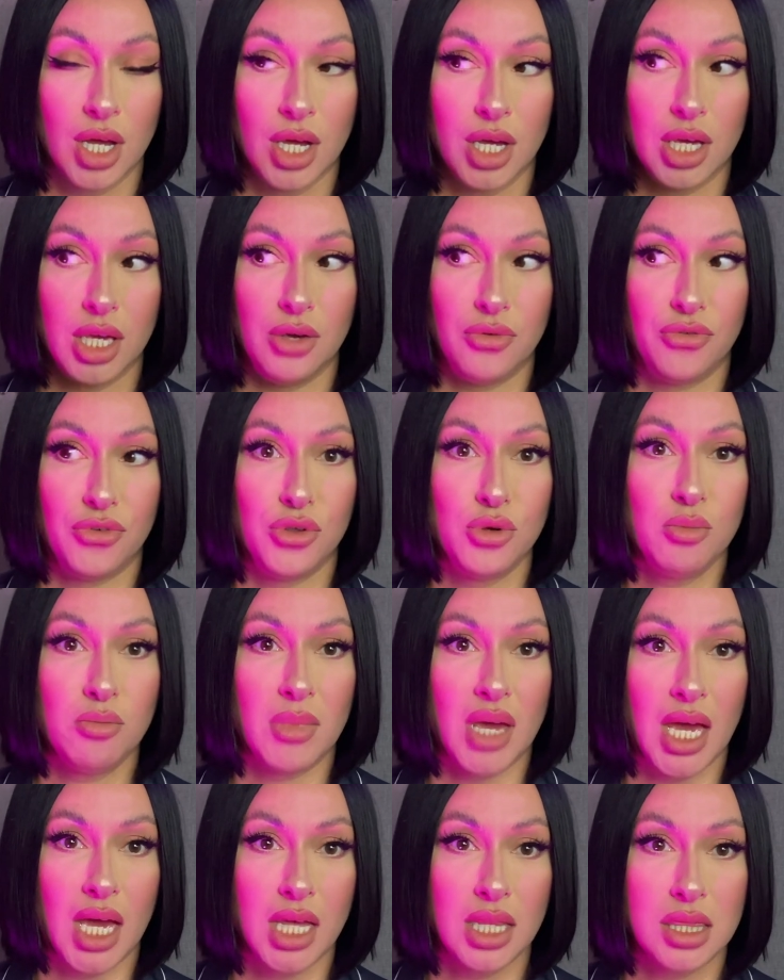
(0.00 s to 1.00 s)
If you
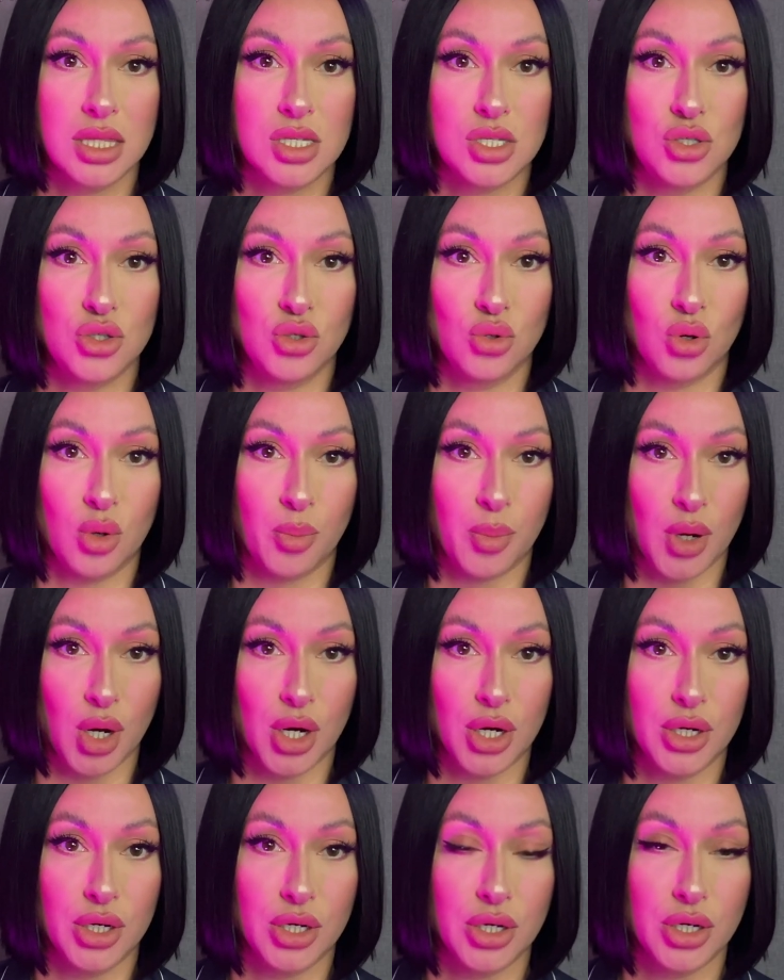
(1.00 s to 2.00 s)
met your
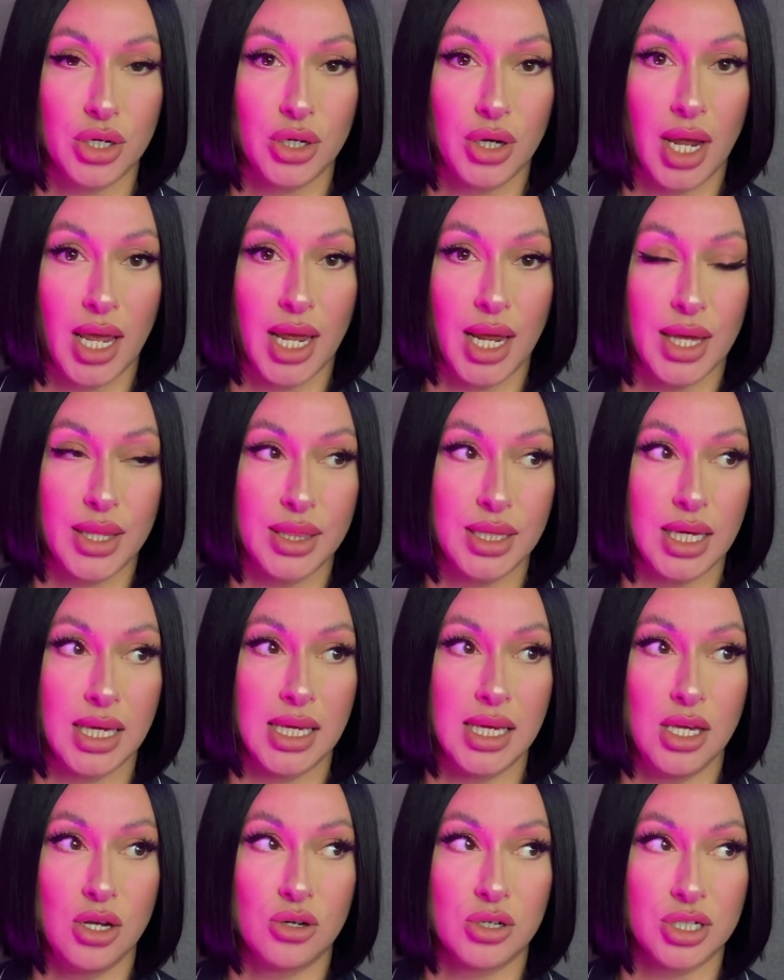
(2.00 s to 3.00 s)
partner and
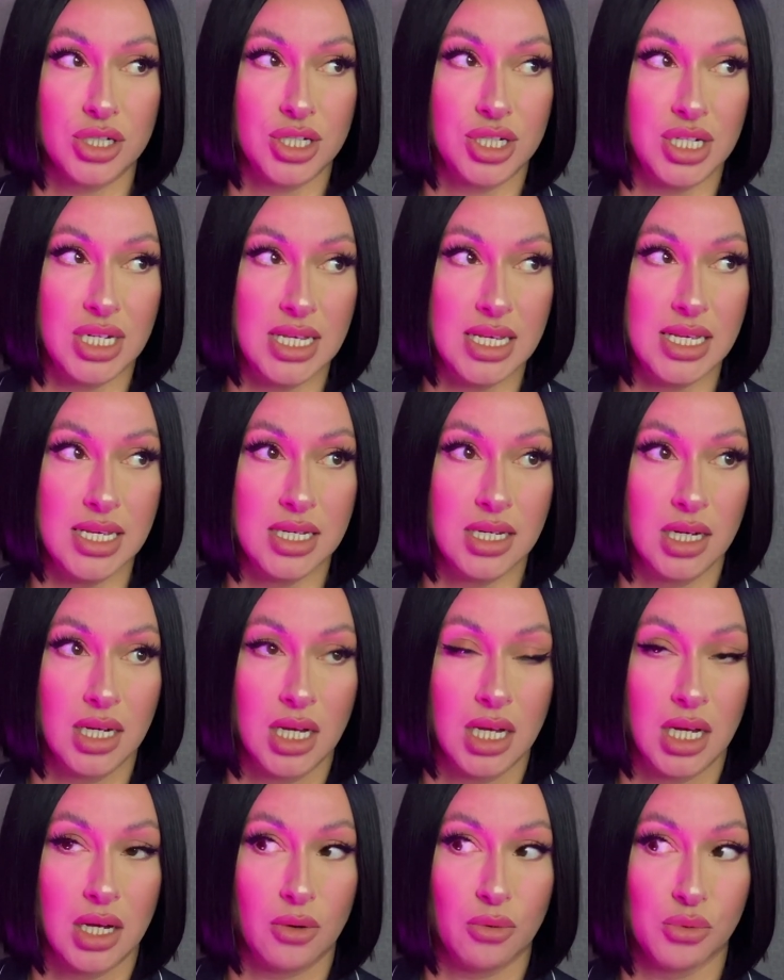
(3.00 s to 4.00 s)
he or she
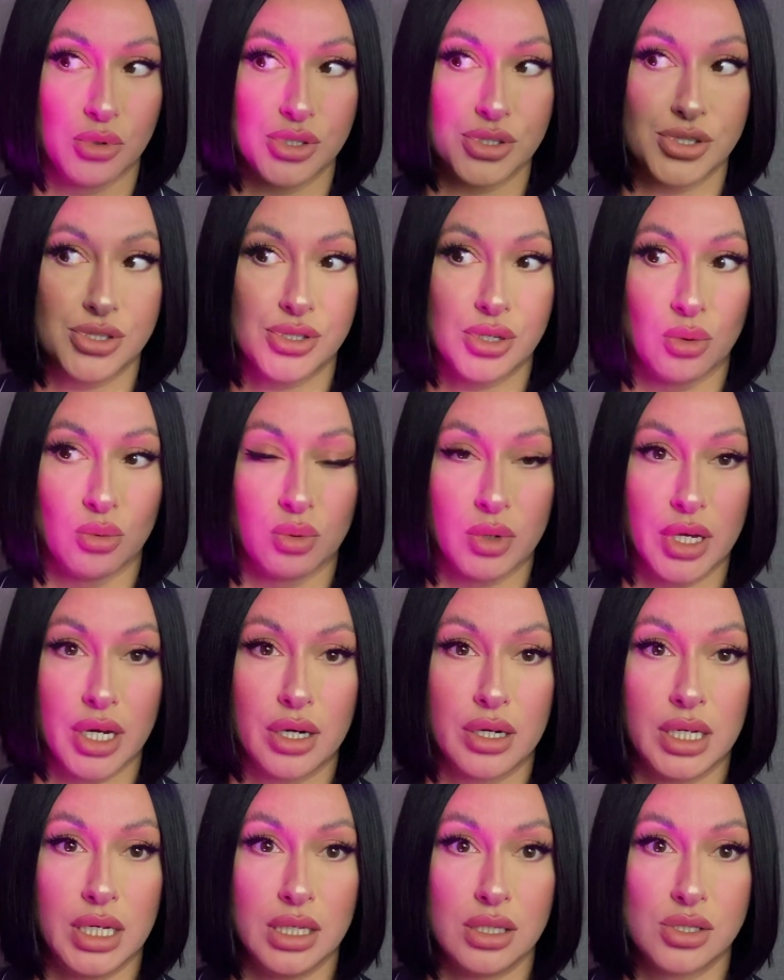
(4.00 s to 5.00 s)
was
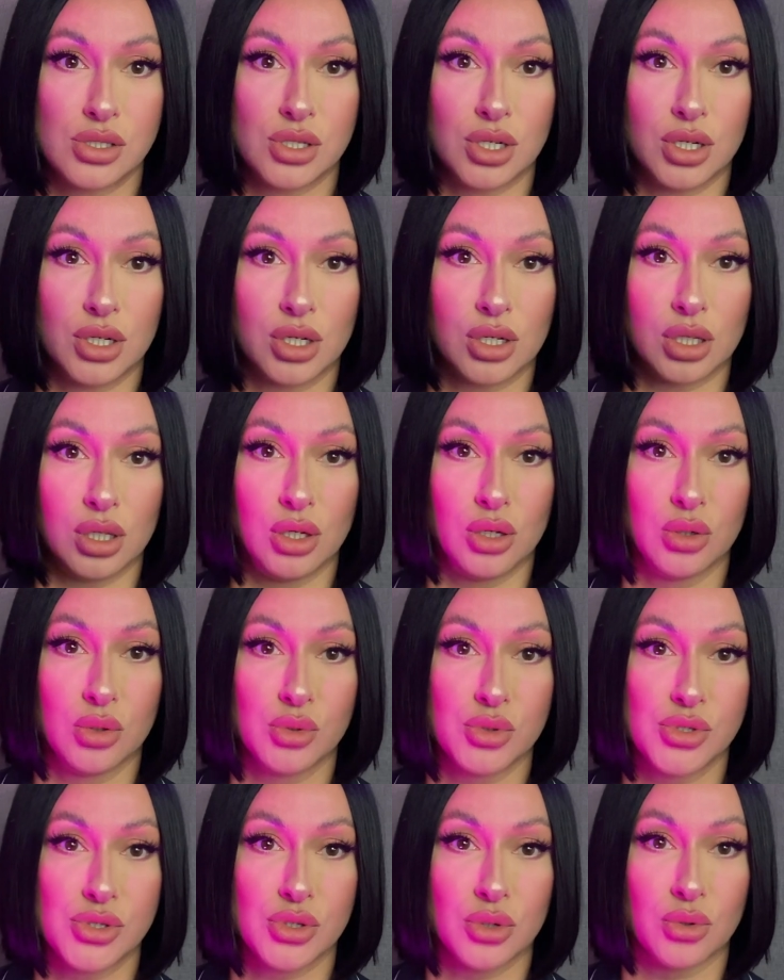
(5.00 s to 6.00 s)
wearing certain
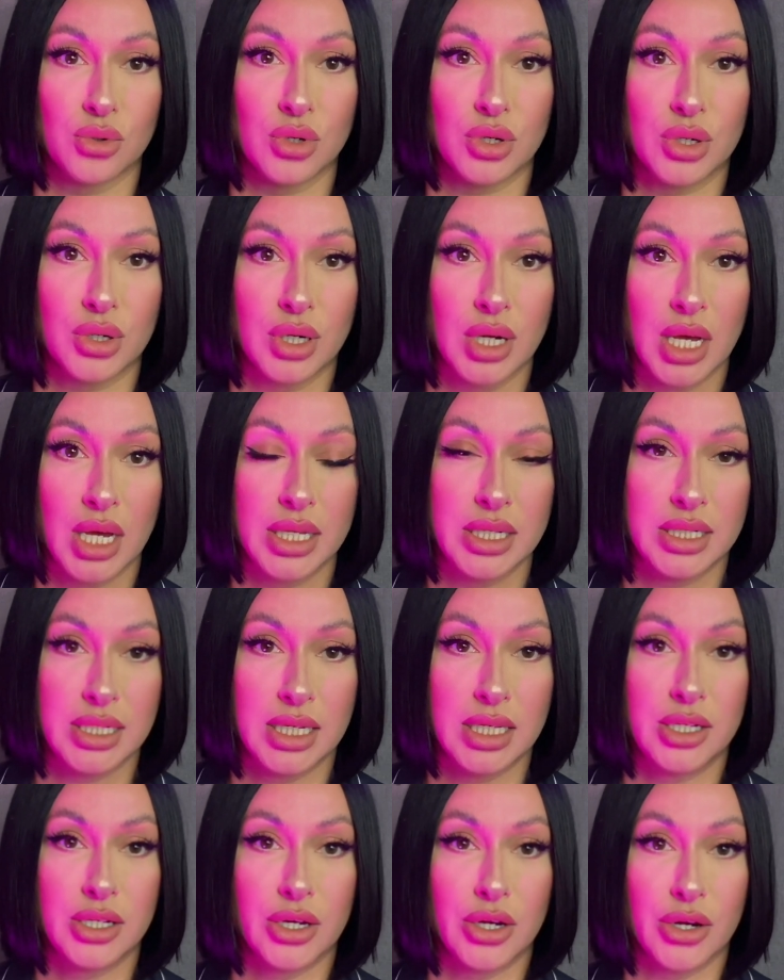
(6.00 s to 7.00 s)
clothes or
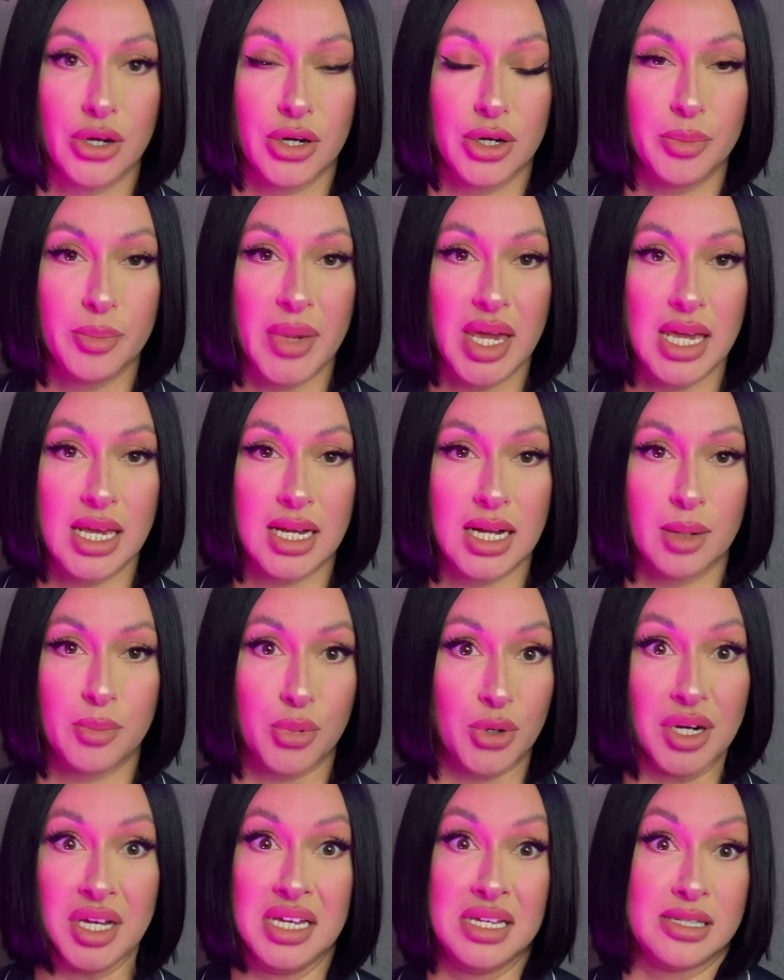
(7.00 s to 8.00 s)
did her makeup
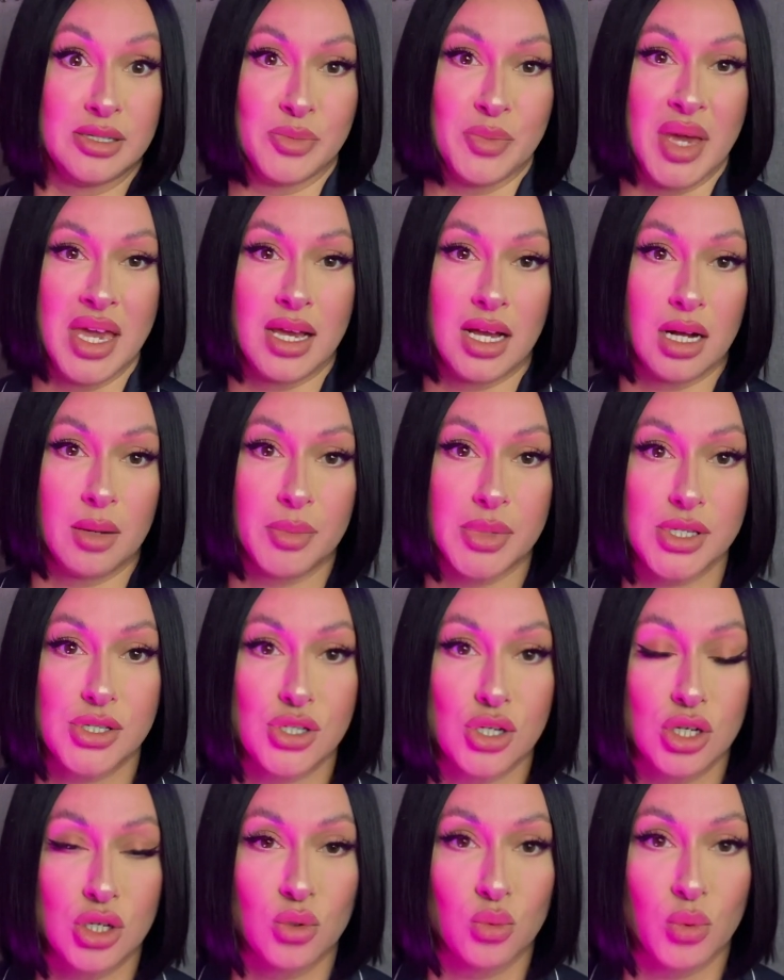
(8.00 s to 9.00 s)
or his makeup a
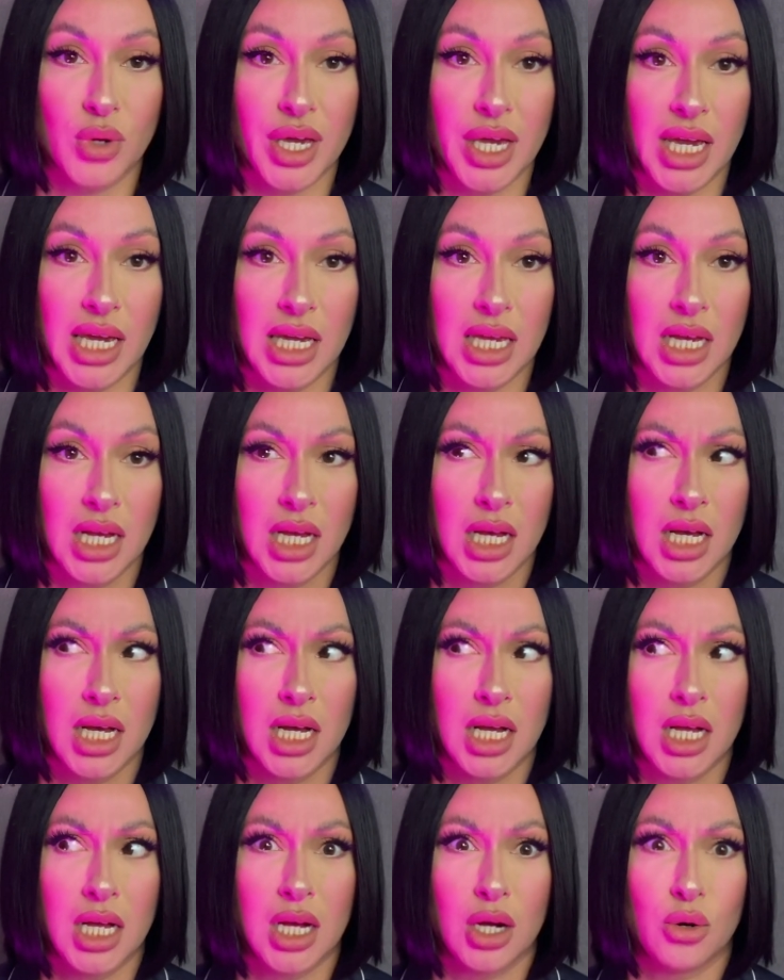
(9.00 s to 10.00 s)
certain way,
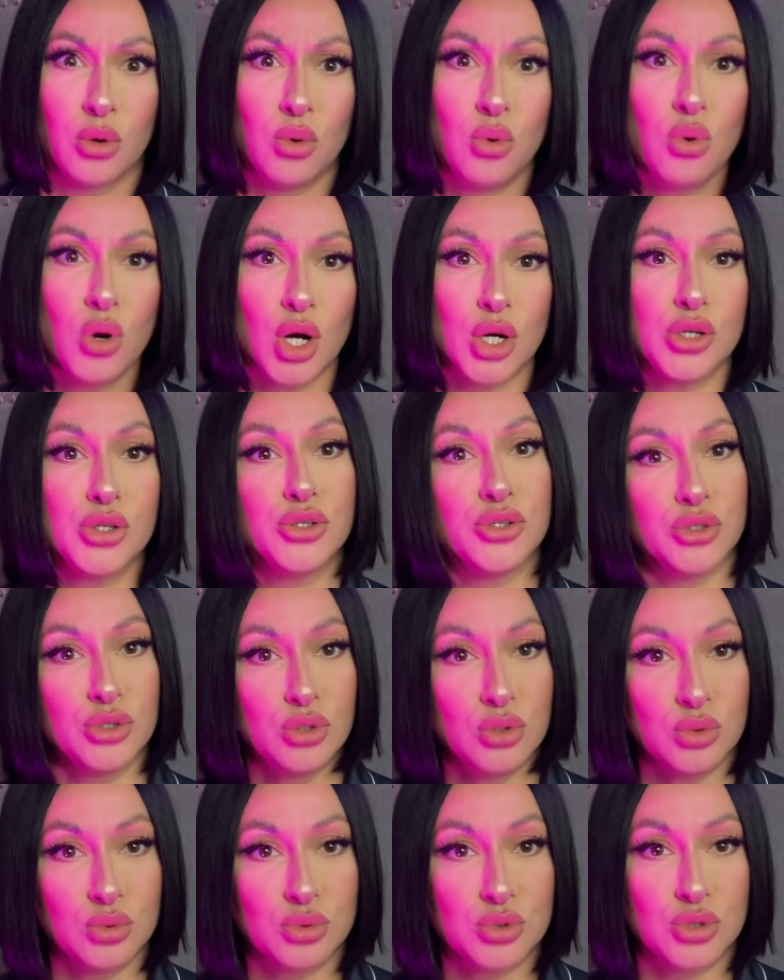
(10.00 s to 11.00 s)
who are
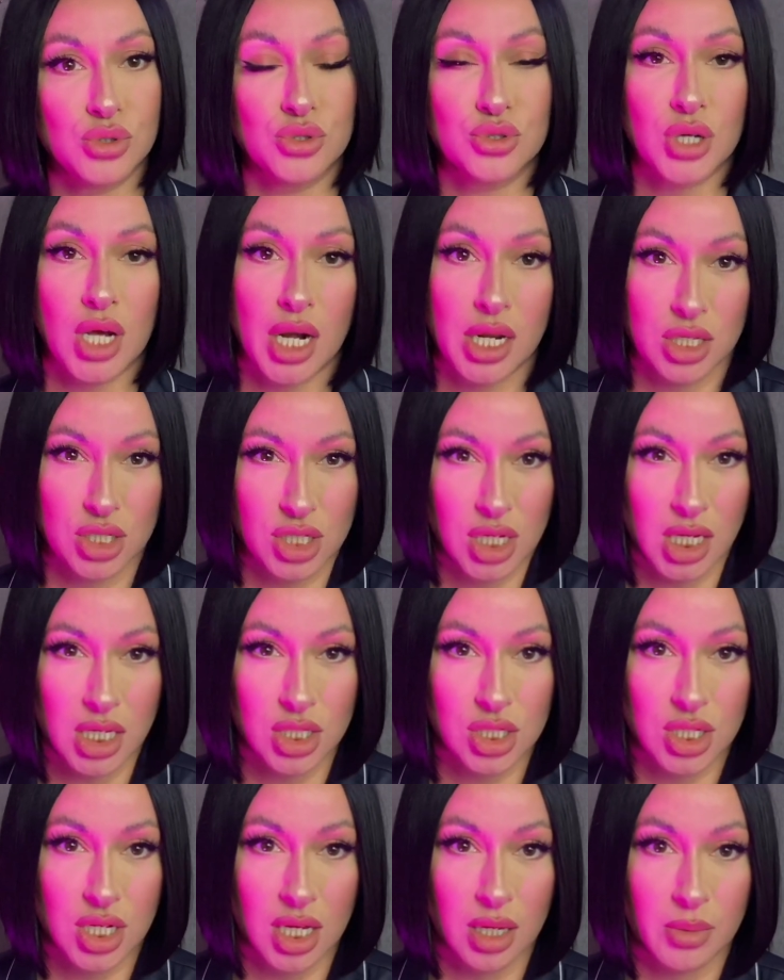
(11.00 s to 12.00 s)
you to try to
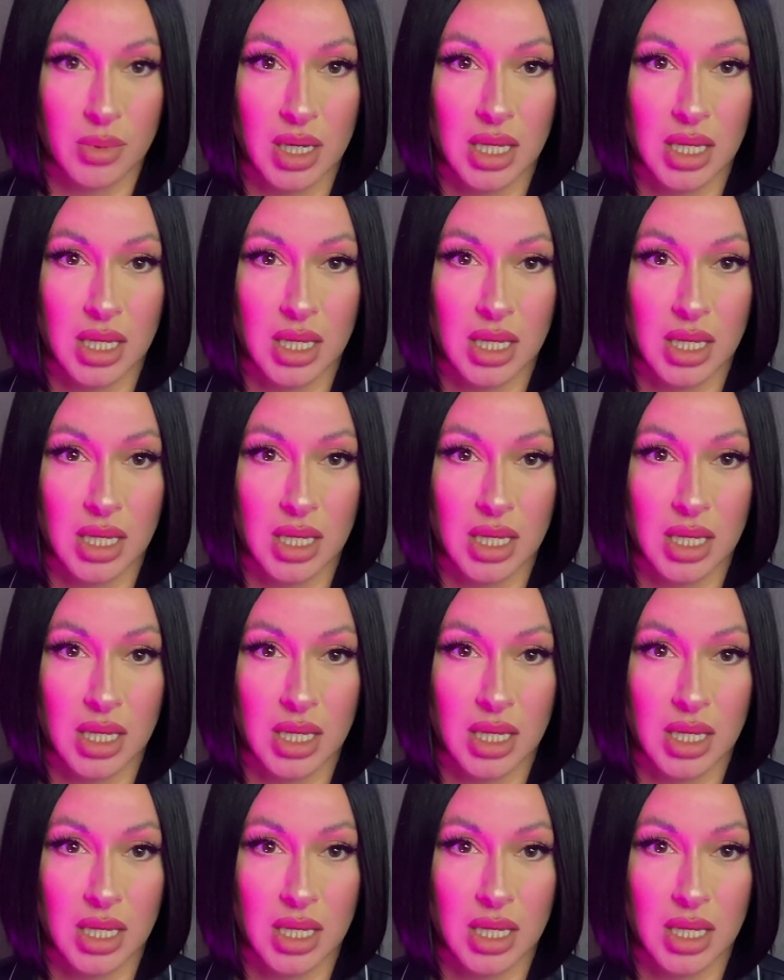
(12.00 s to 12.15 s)
change them?